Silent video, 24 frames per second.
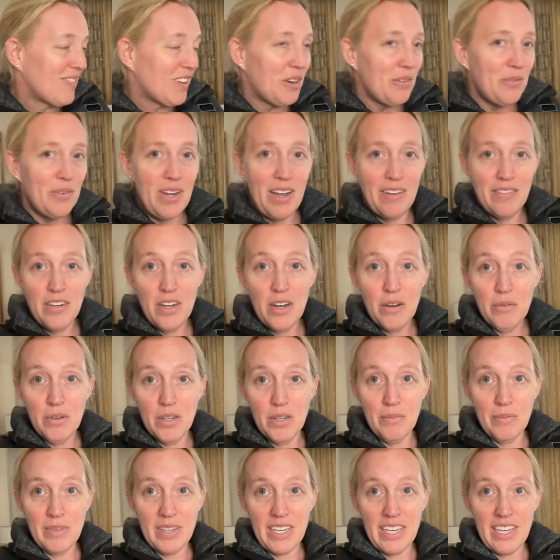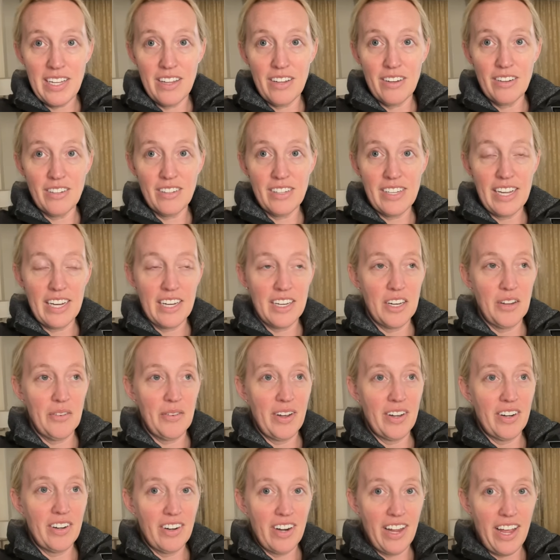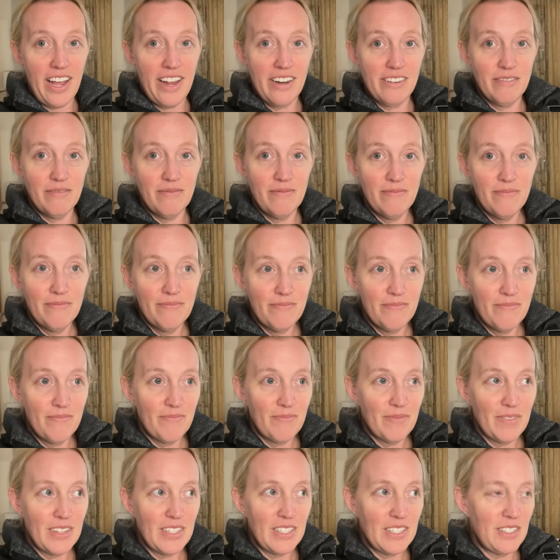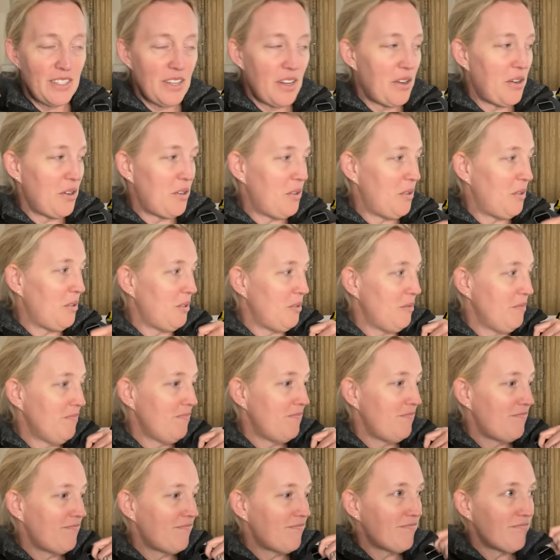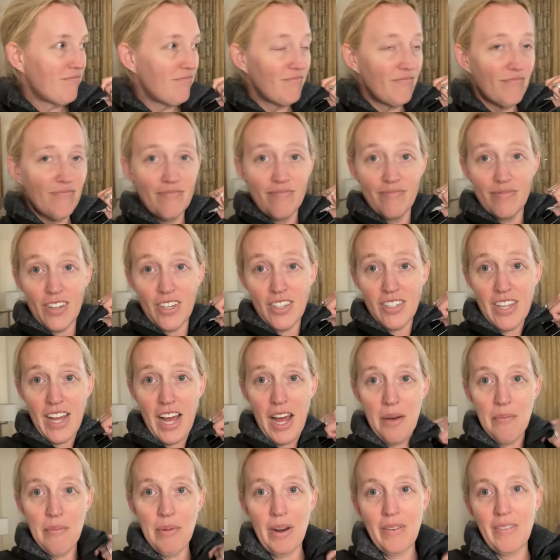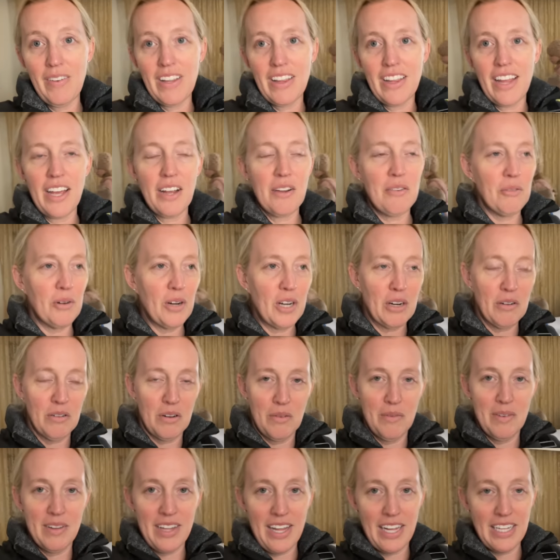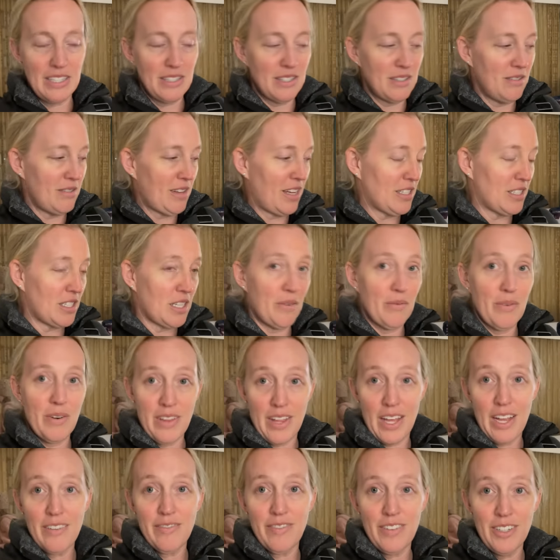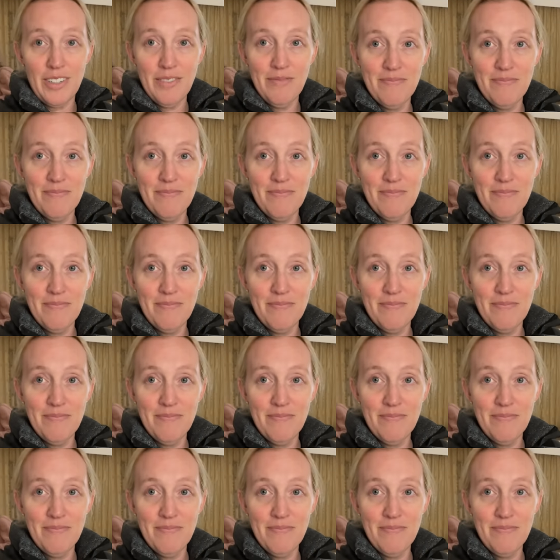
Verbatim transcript: We have no room key, there's like no internet, so... There's that, but I mean, like, we're in a room and that's good, we're thankful.